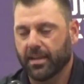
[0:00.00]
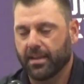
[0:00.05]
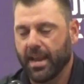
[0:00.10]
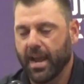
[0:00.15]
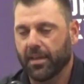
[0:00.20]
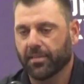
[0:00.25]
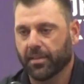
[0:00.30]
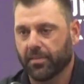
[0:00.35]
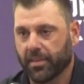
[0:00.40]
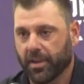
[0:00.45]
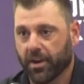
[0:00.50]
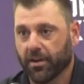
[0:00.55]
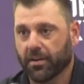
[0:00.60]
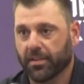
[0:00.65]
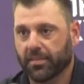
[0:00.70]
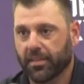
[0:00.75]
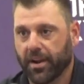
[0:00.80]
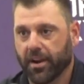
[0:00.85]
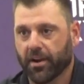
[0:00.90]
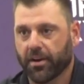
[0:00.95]
And now that they're
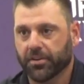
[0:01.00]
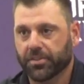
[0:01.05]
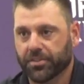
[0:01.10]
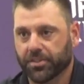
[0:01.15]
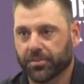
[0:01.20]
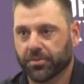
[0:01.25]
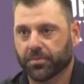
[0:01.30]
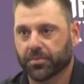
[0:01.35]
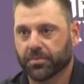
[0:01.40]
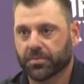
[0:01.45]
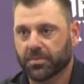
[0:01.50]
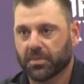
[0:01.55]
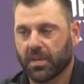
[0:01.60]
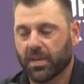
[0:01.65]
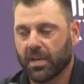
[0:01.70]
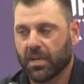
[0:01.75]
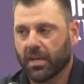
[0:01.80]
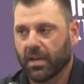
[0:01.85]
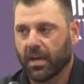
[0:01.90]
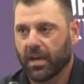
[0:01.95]
in their shoes,
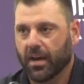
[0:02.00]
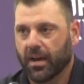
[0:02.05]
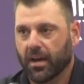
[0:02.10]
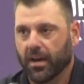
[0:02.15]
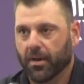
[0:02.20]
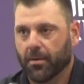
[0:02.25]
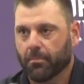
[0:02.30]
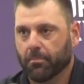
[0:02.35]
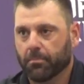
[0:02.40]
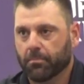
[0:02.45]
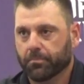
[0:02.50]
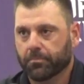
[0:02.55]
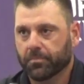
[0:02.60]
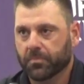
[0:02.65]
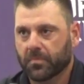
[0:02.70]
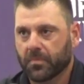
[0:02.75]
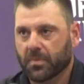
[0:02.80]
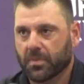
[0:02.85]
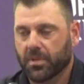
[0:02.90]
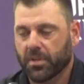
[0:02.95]

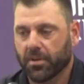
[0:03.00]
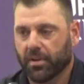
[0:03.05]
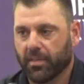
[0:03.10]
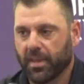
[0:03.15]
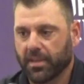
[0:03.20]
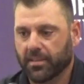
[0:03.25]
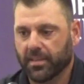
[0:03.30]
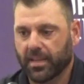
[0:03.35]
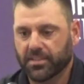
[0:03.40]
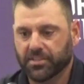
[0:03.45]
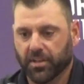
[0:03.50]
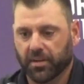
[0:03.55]
they